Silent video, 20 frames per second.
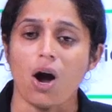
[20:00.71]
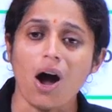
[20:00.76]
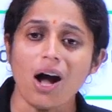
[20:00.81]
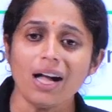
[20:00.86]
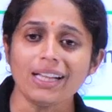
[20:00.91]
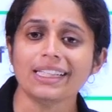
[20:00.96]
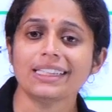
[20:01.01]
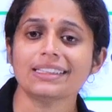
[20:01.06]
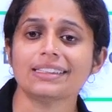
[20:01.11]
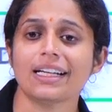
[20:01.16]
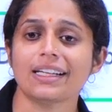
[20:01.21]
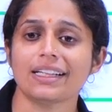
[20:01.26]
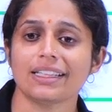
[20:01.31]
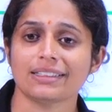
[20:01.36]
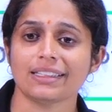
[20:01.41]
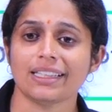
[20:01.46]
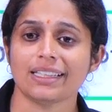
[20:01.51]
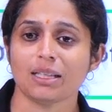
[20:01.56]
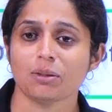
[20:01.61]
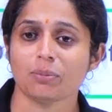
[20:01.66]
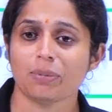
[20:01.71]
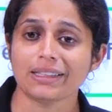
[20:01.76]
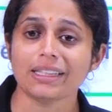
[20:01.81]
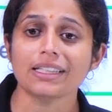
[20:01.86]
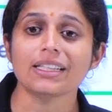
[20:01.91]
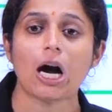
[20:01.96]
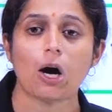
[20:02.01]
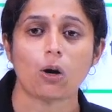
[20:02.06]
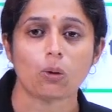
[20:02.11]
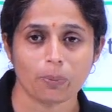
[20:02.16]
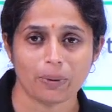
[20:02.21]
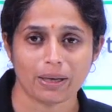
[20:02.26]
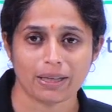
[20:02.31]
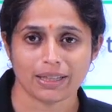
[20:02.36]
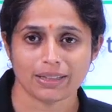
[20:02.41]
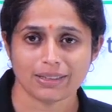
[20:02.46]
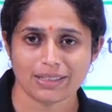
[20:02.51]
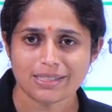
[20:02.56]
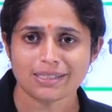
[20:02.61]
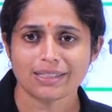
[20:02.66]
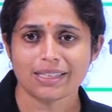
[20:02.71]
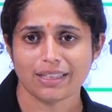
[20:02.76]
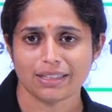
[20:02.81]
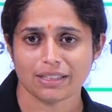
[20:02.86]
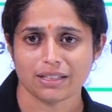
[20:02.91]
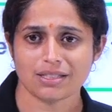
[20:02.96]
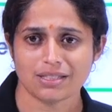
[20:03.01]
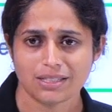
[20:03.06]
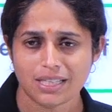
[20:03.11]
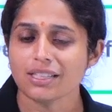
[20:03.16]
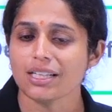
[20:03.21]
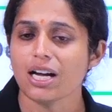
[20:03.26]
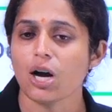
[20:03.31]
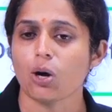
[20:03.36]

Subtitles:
all these are decided by the government, the state